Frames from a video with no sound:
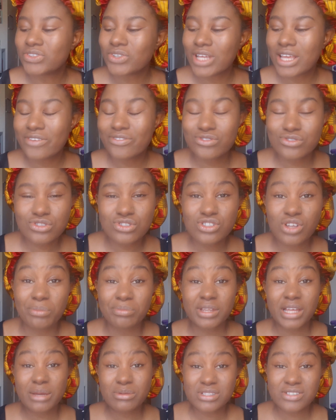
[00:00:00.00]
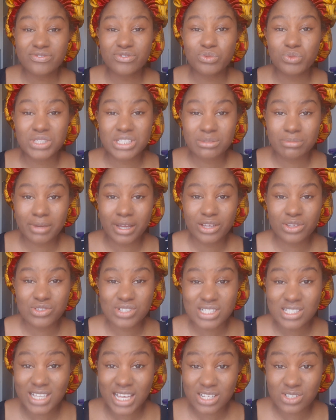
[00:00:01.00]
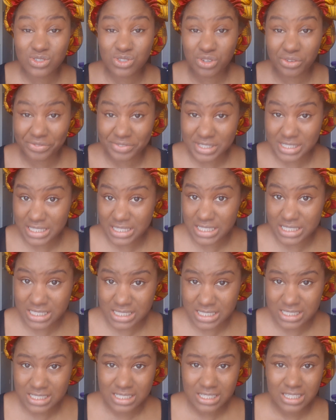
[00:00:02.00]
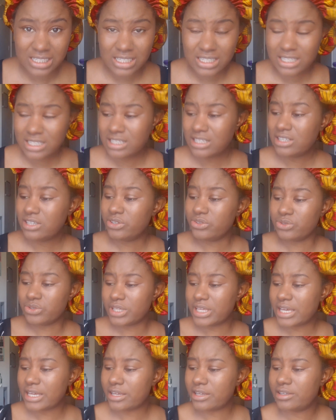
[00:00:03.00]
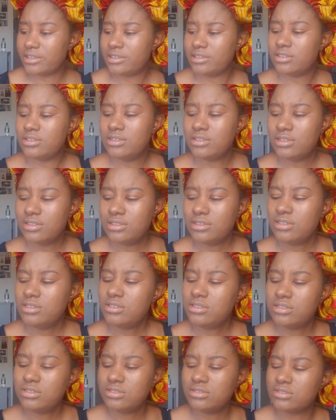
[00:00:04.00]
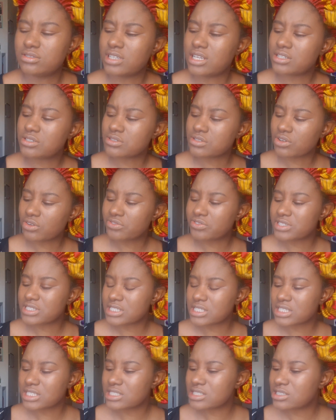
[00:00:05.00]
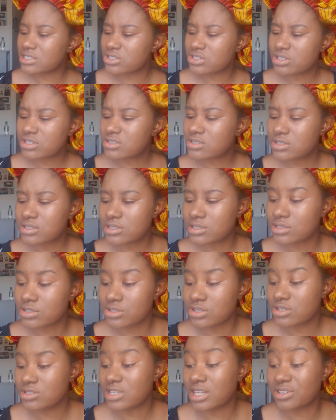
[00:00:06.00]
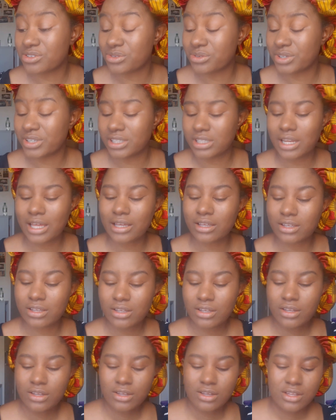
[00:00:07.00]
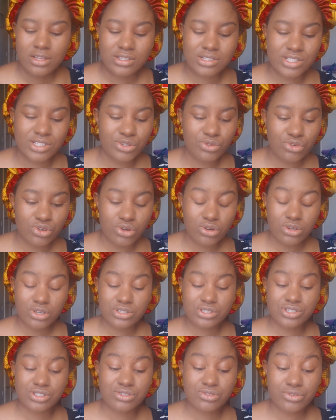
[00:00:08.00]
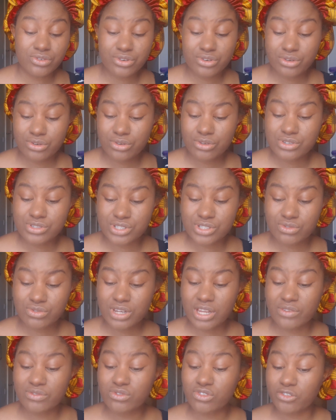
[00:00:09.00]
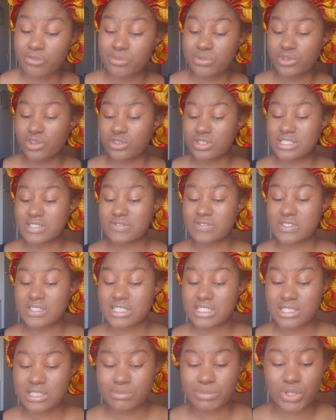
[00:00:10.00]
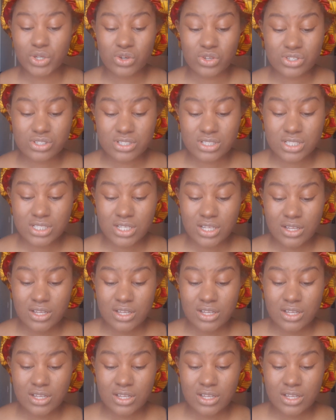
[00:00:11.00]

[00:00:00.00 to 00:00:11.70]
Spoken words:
Even sometimes, even with the bike, you still get to the office late. You get to the office late. It's just annoying. Like, zero level of productivity because